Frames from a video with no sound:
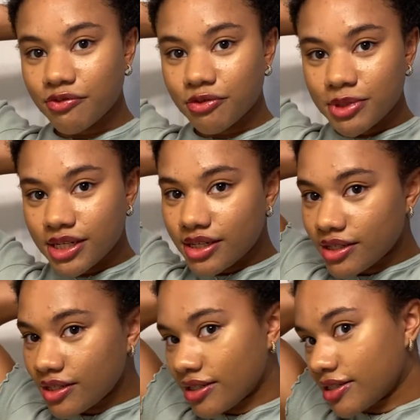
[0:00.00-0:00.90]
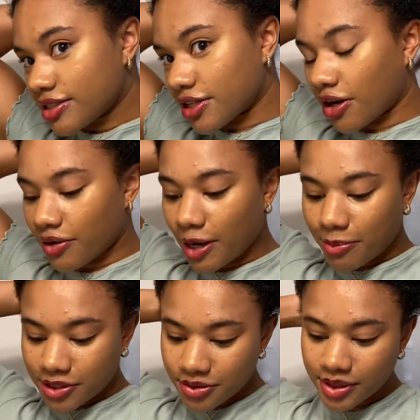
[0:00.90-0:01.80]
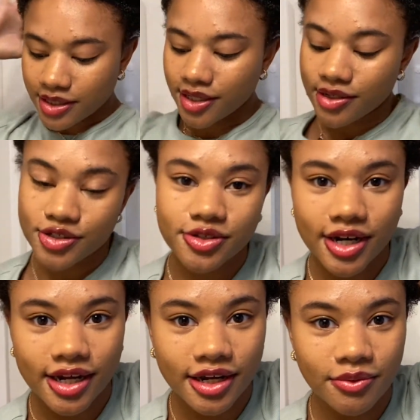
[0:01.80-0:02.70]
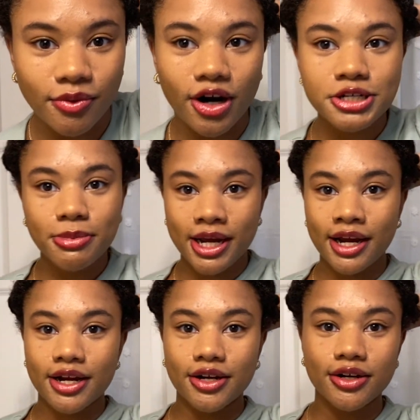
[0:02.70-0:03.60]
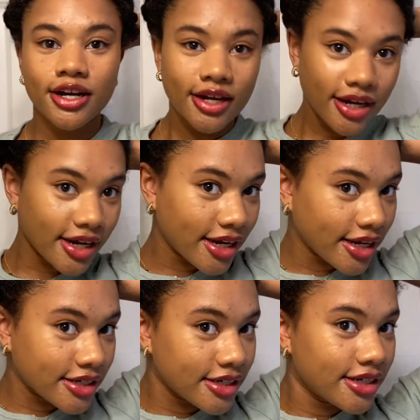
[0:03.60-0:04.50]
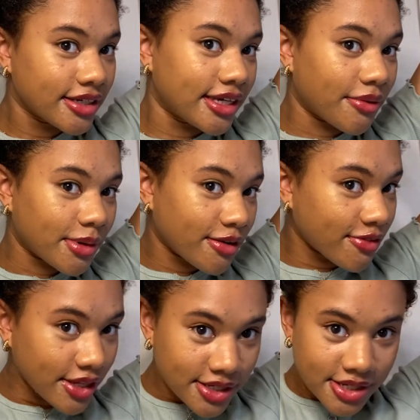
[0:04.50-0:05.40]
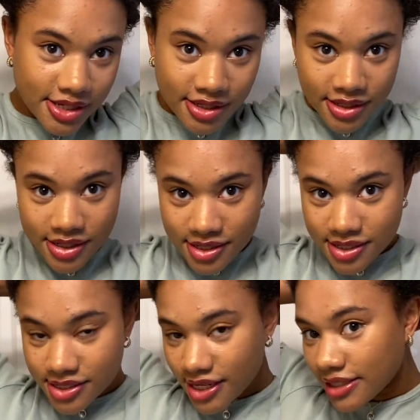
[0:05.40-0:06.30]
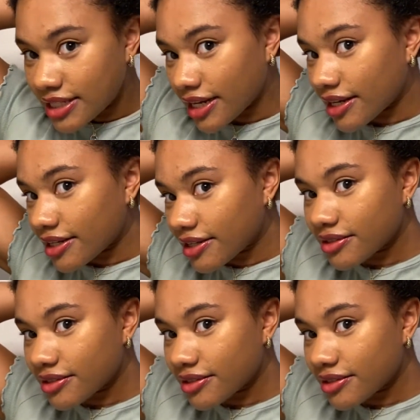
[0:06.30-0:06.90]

for me to hurry up and do it so that I can wash my hair and get rid of this scent headache.